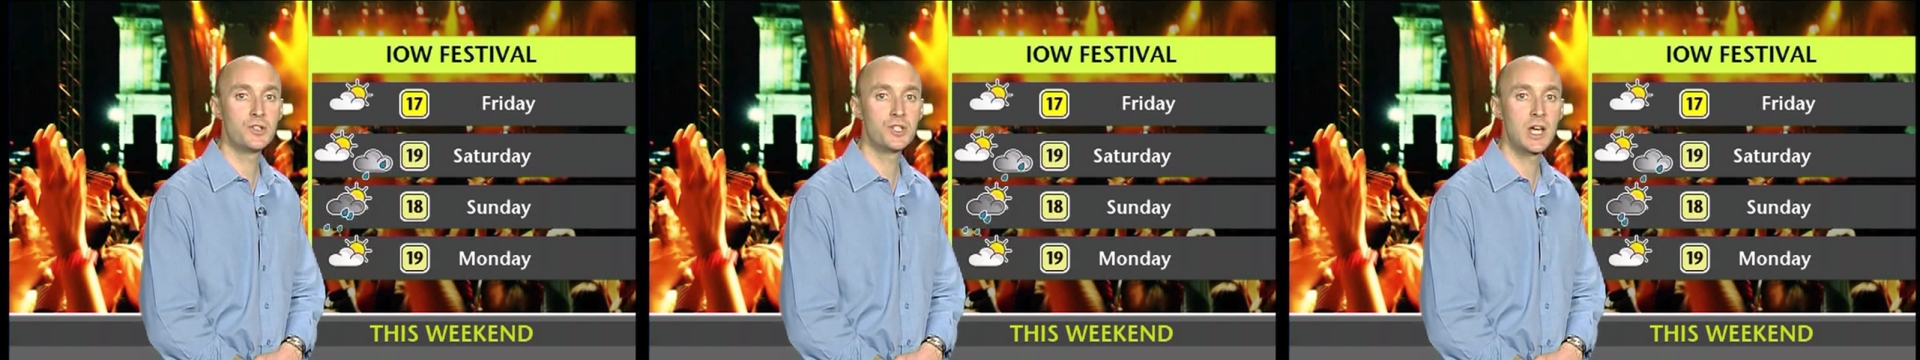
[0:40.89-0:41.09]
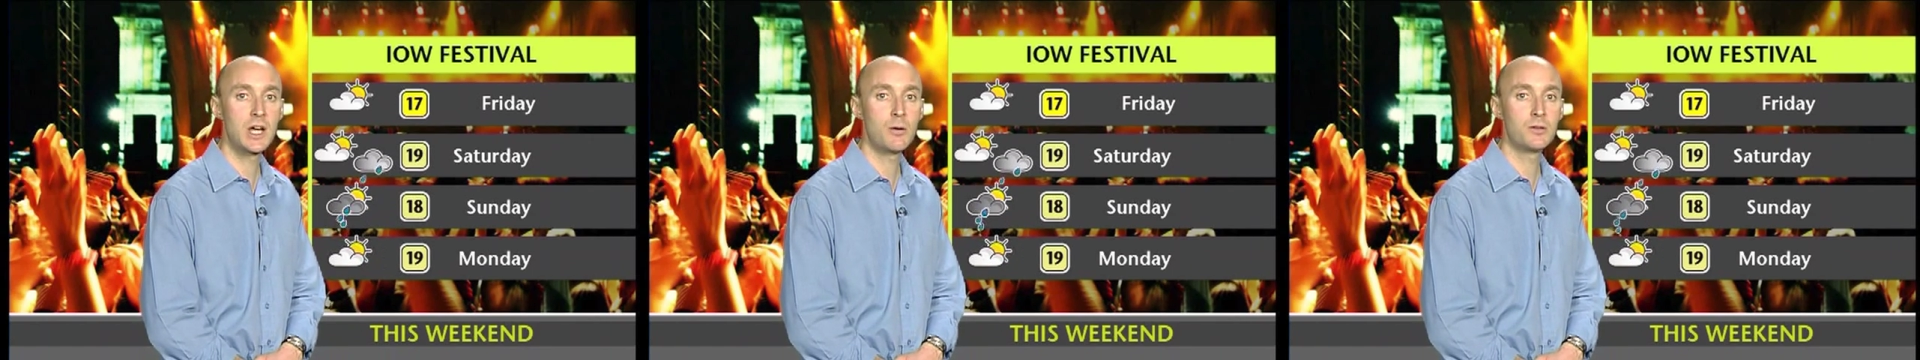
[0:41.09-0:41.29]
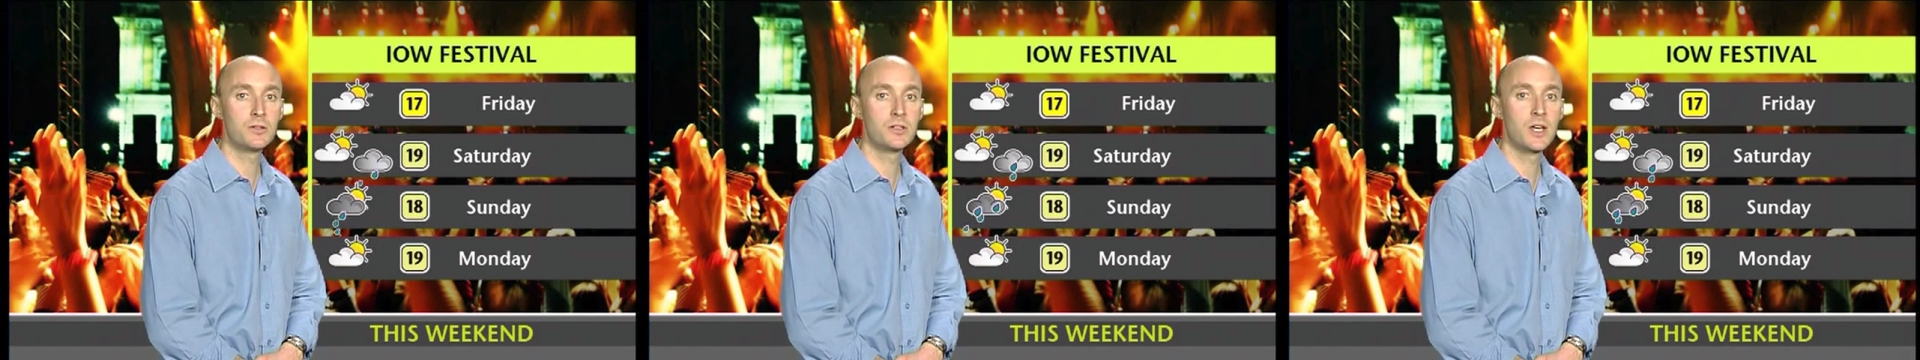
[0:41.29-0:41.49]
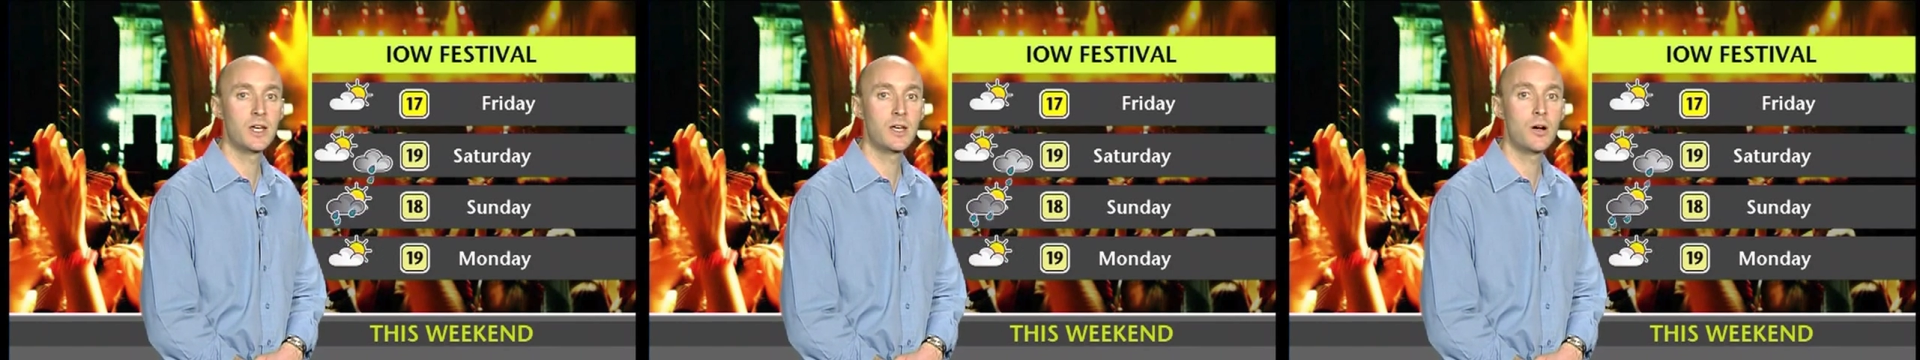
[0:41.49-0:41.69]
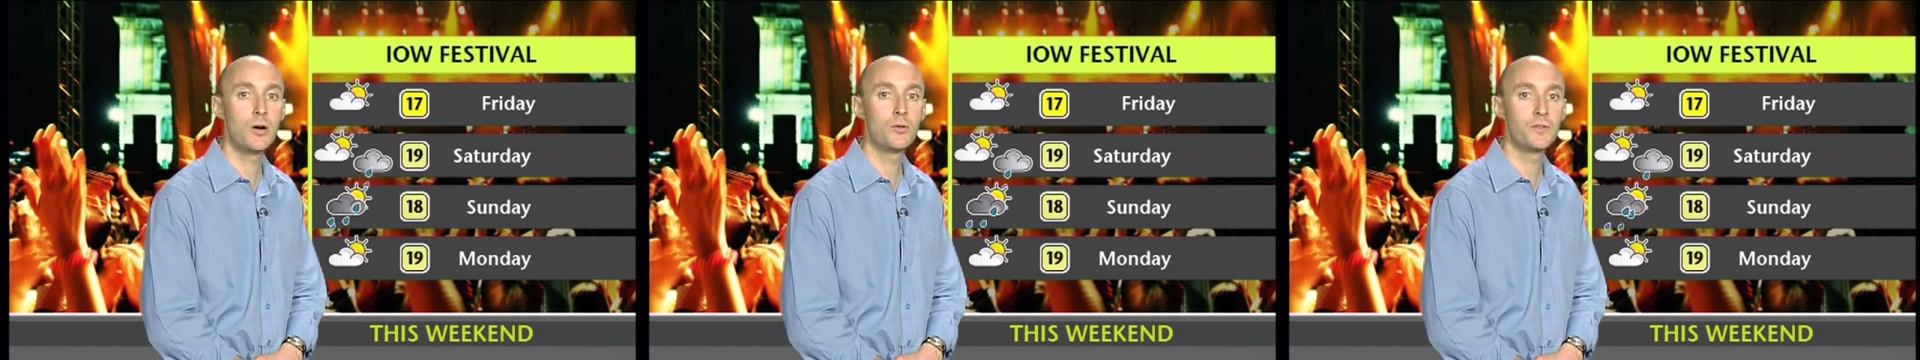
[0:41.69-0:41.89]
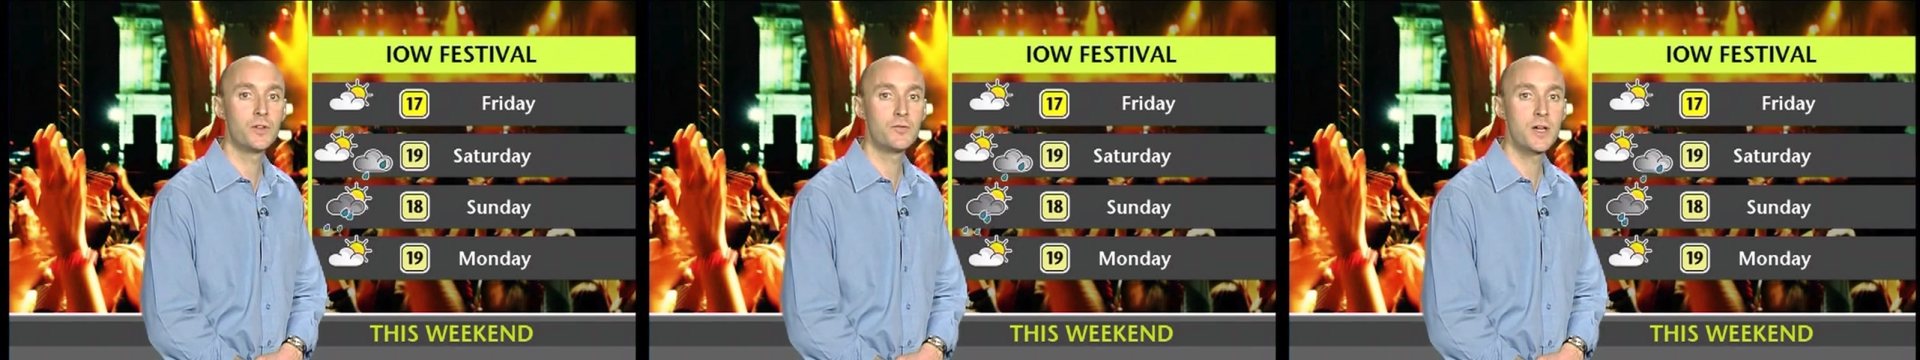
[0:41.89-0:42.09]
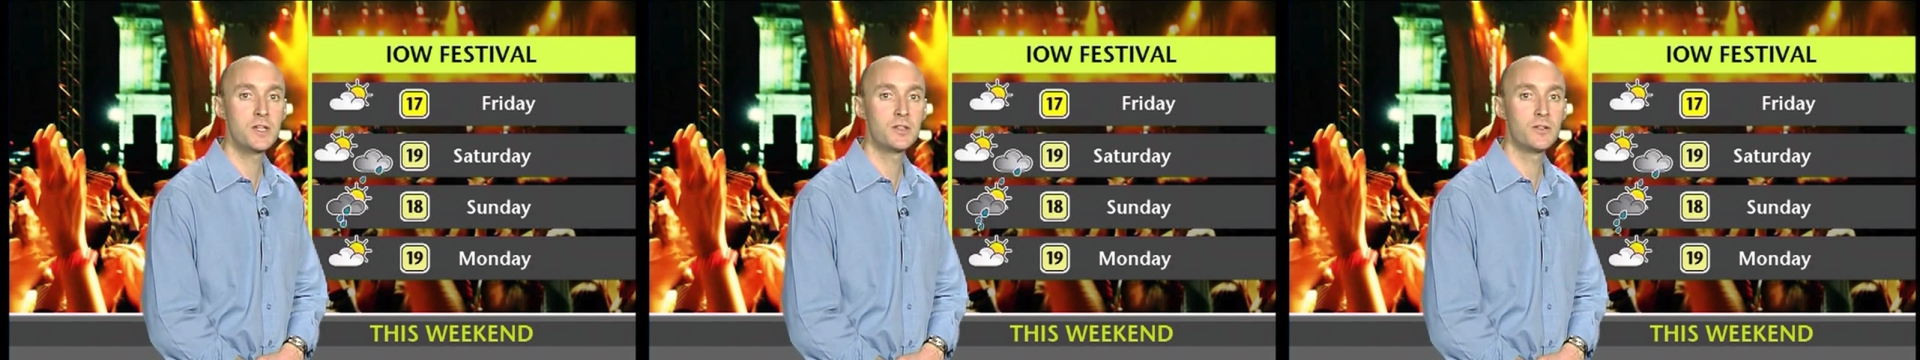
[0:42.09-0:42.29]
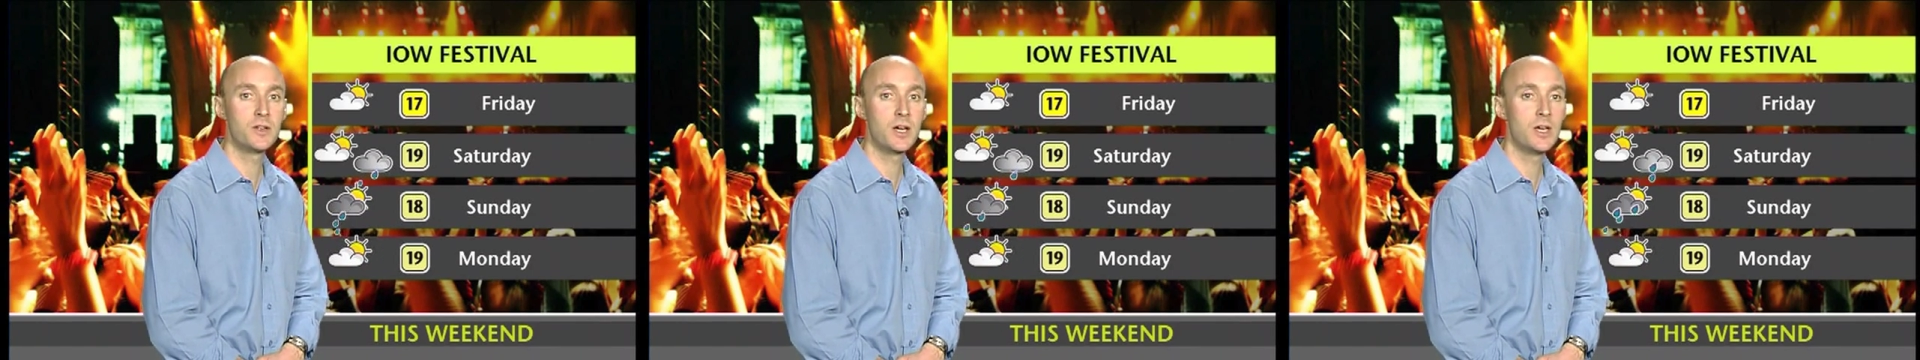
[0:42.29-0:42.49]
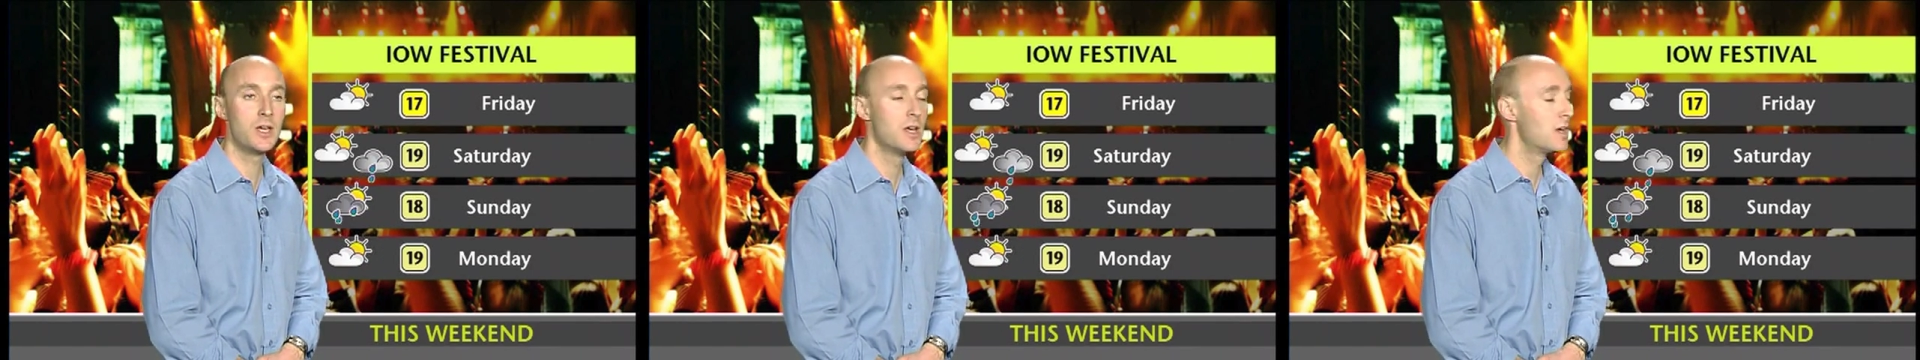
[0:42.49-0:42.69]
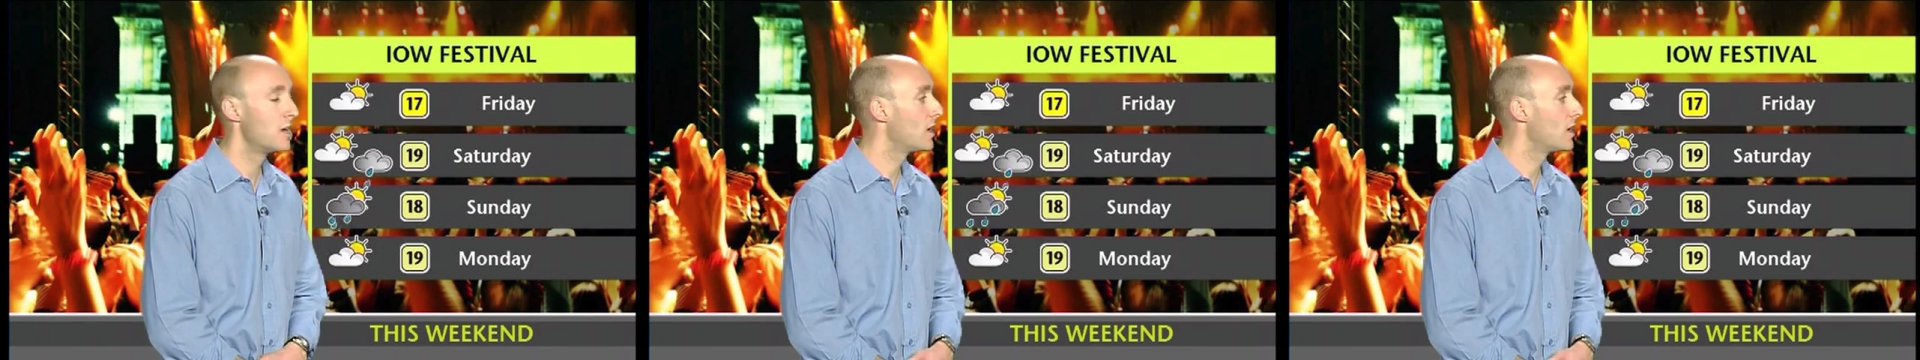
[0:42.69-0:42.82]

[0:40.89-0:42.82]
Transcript: showers to take hold for the rest of the day.